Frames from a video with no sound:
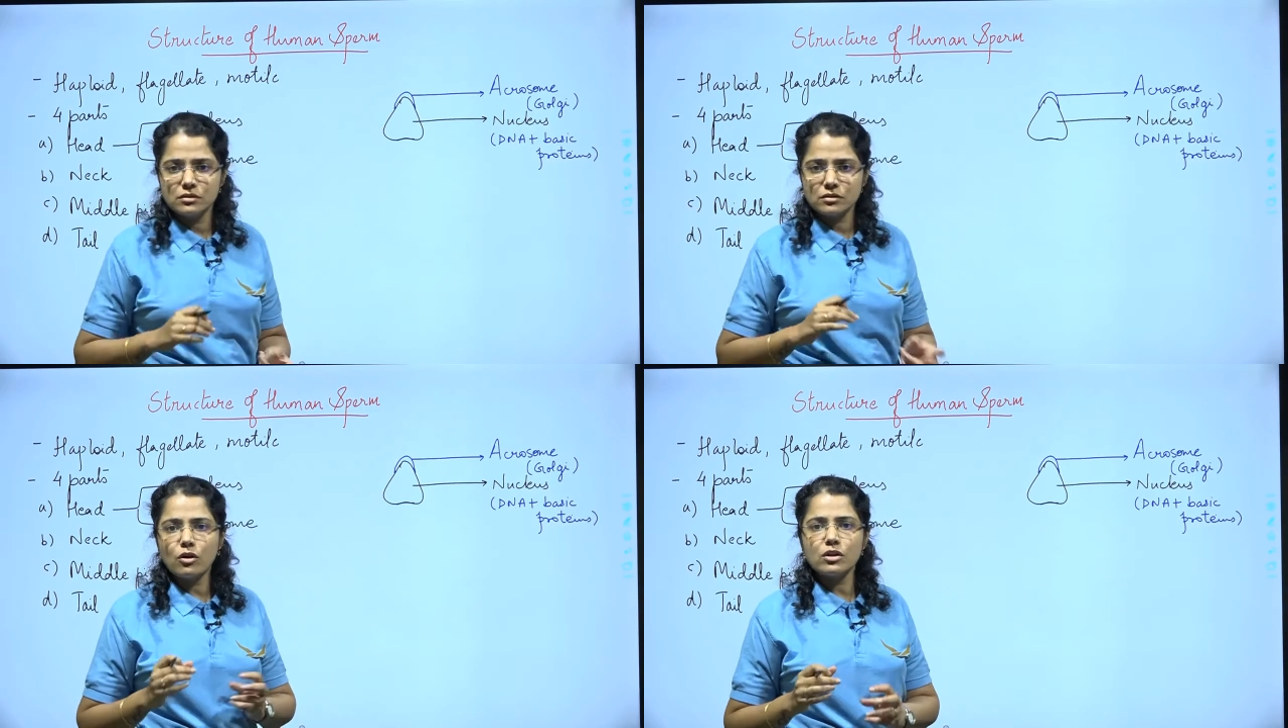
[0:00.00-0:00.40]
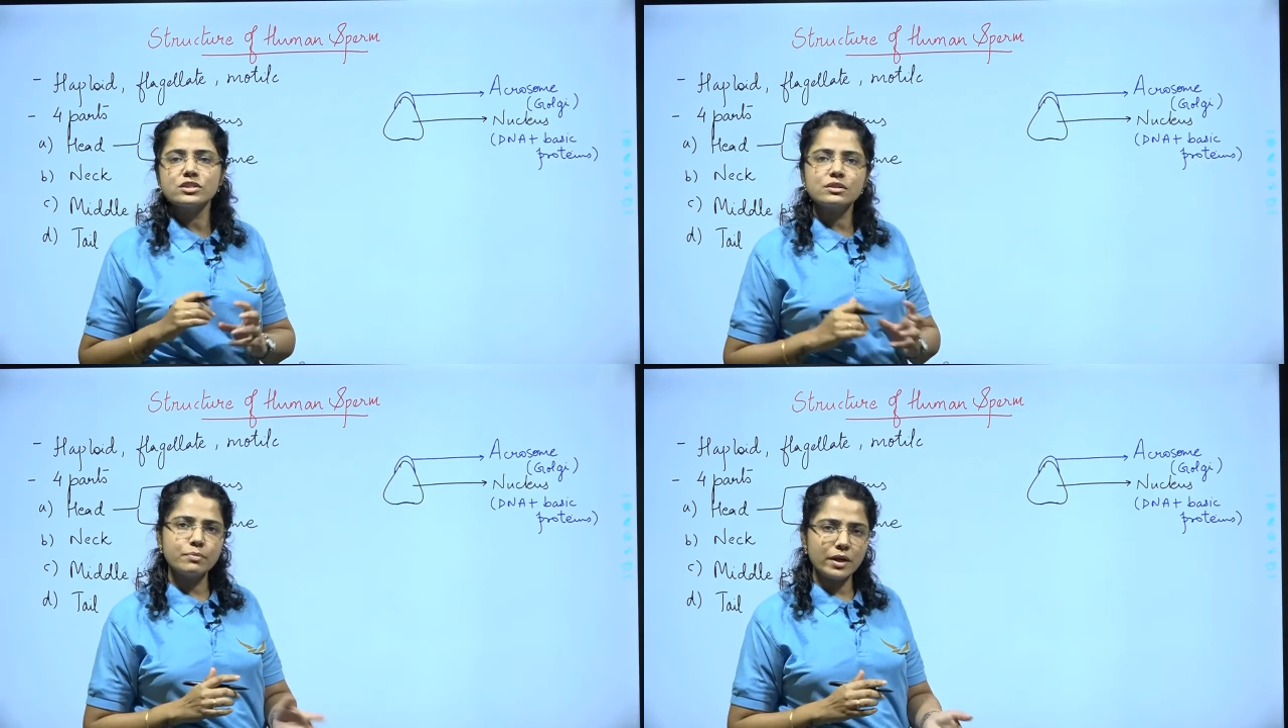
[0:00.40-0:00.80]

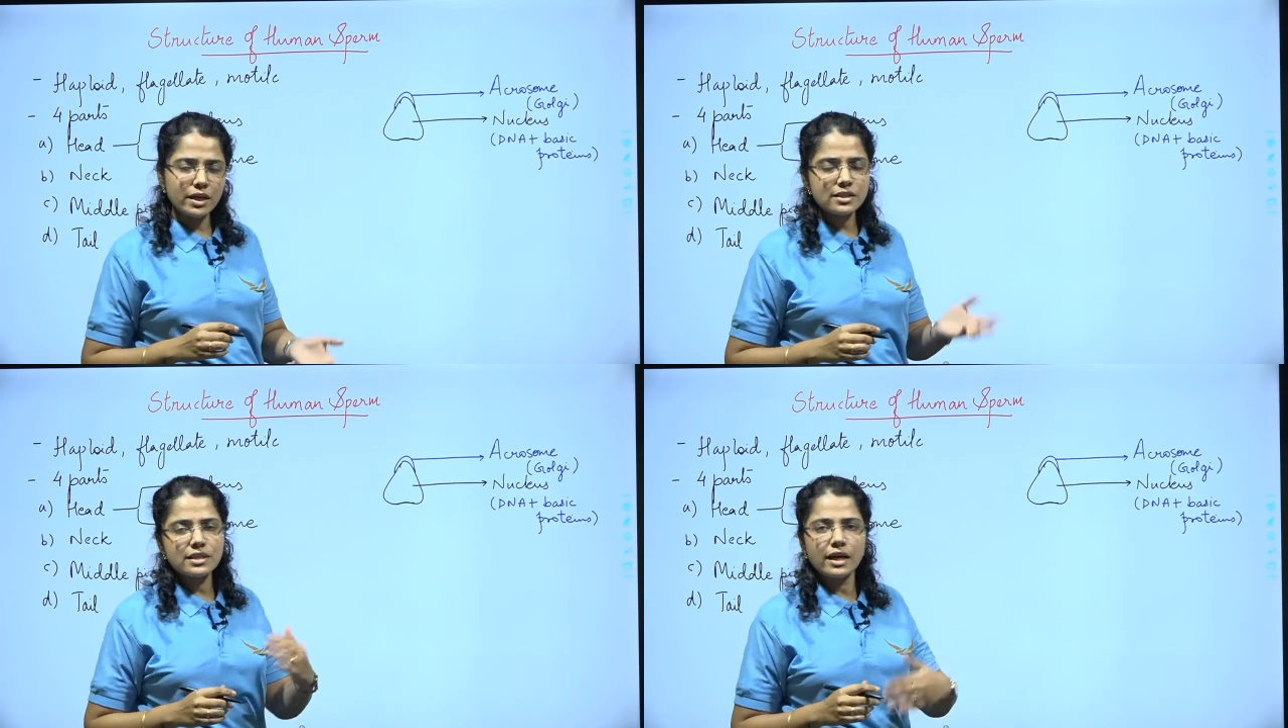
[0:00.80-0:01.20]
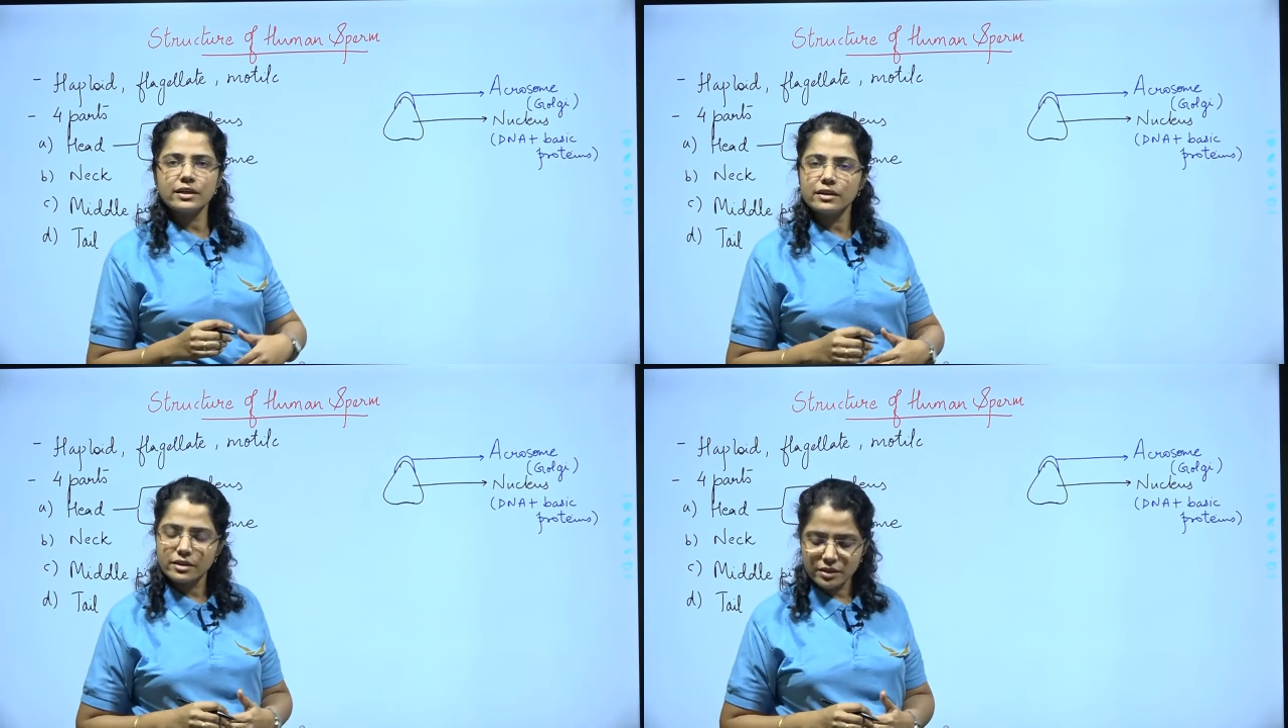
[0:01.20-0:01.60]
Golgi breaks and
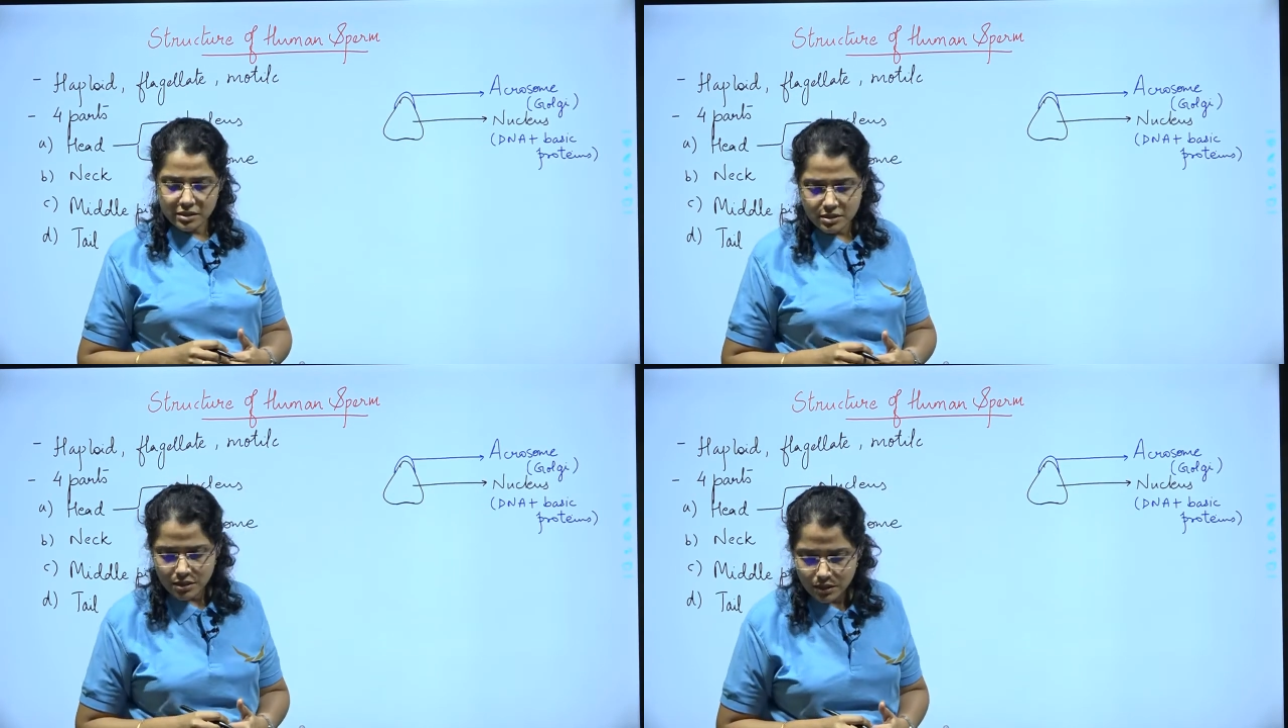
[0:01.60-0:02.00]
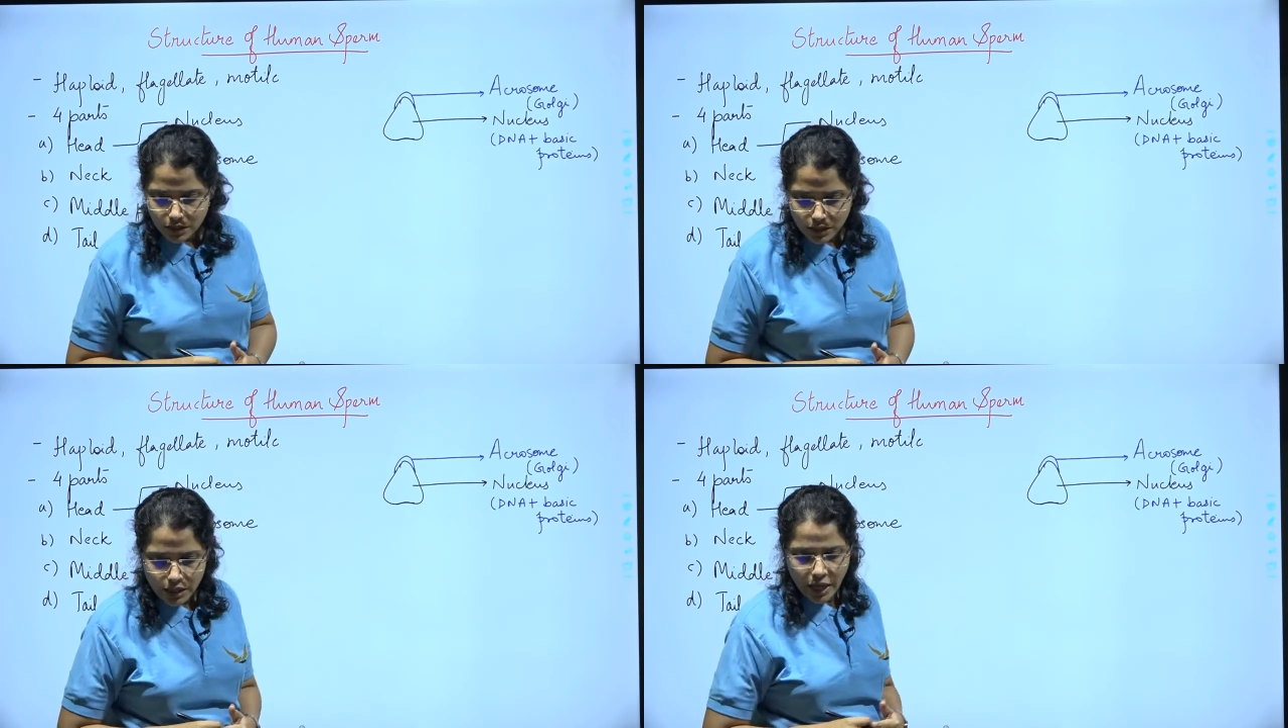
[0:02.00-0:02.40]
it is
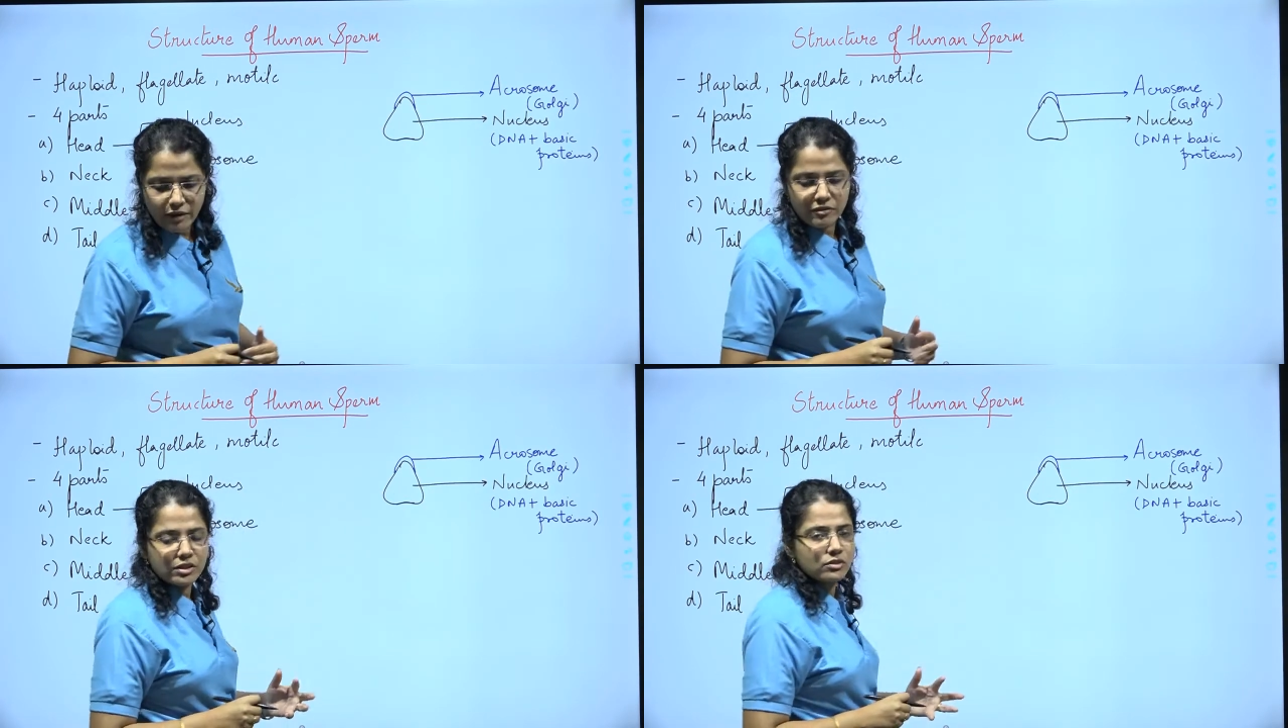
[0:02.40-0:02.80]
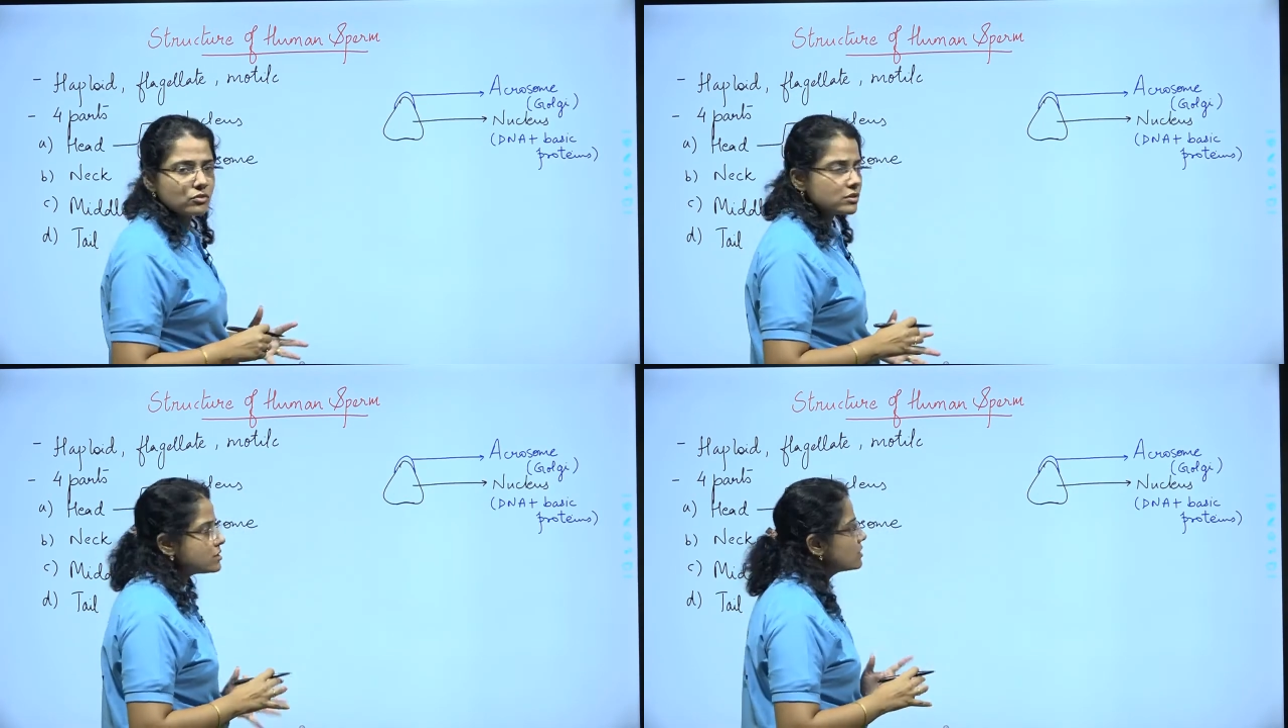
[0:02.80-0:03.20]
having
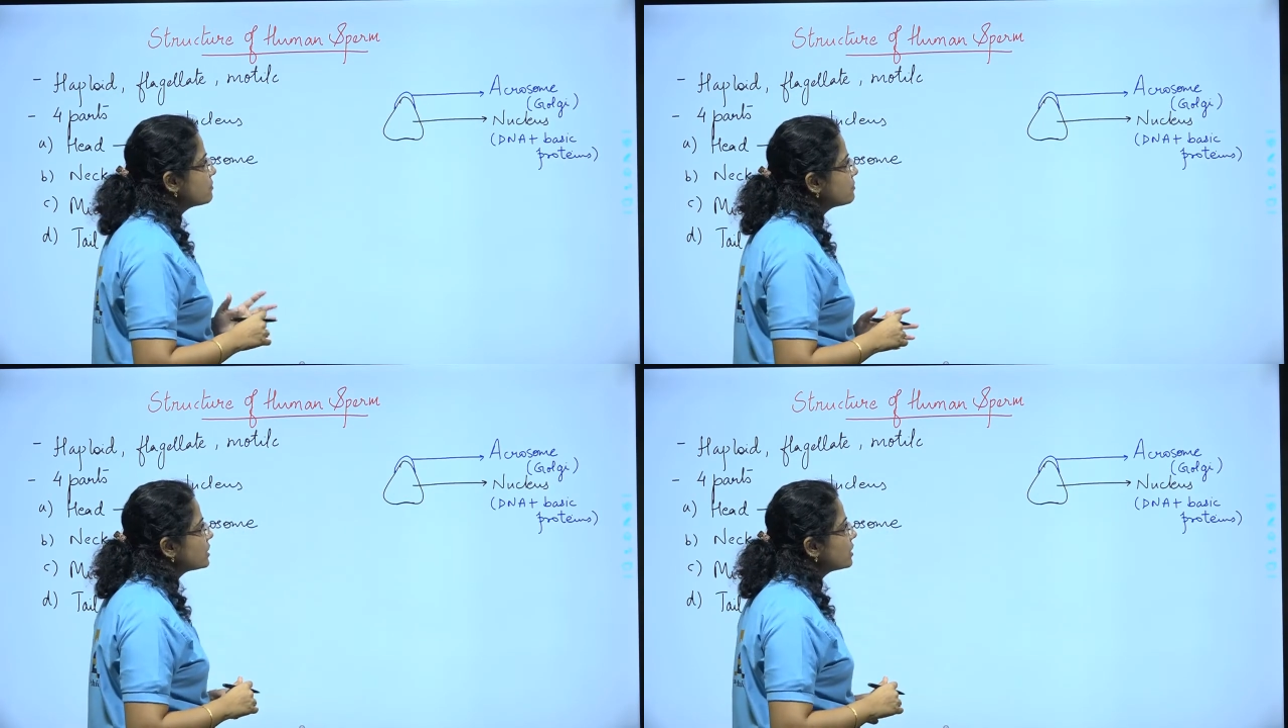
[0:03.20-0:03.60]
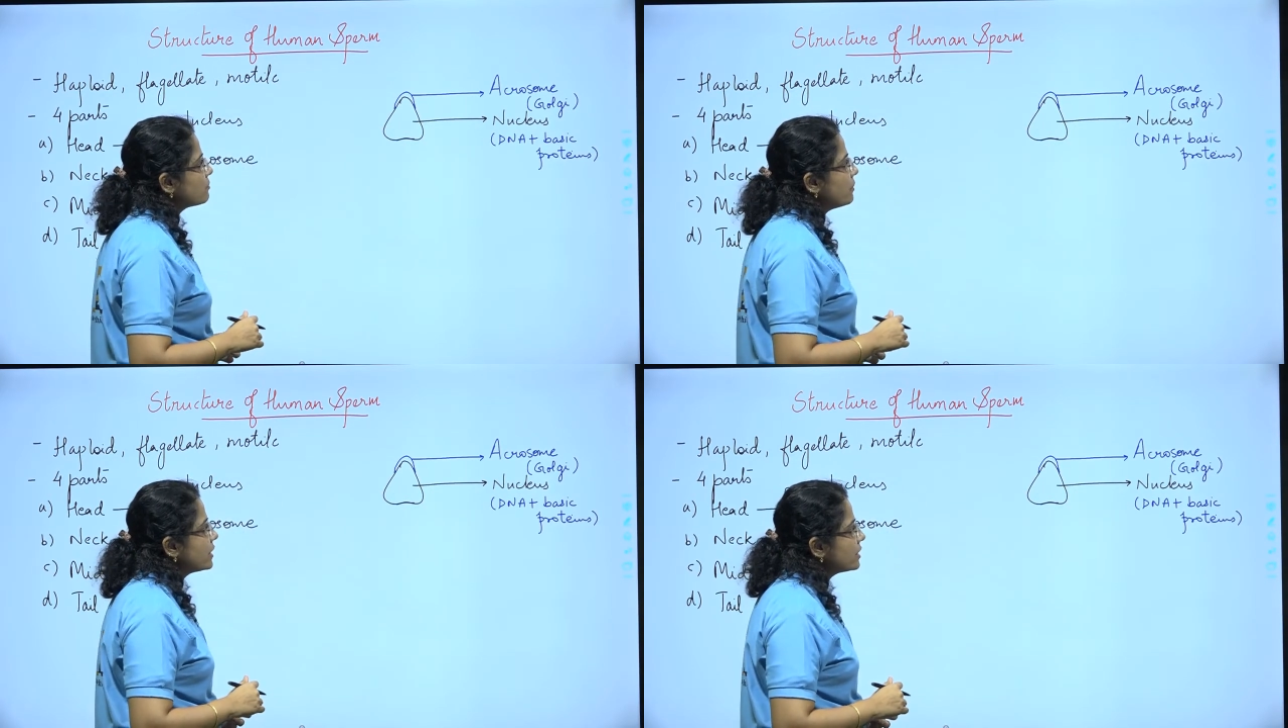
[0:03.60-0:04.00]
those bigger
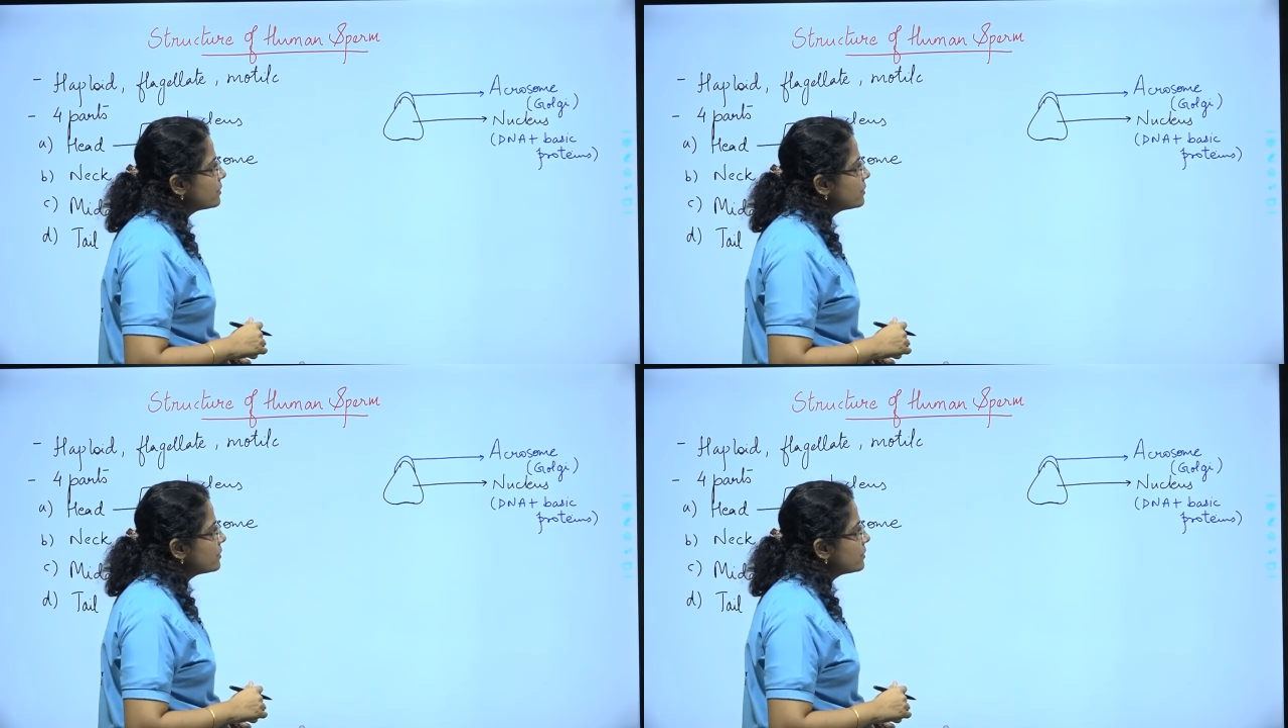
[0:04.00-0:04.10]
part.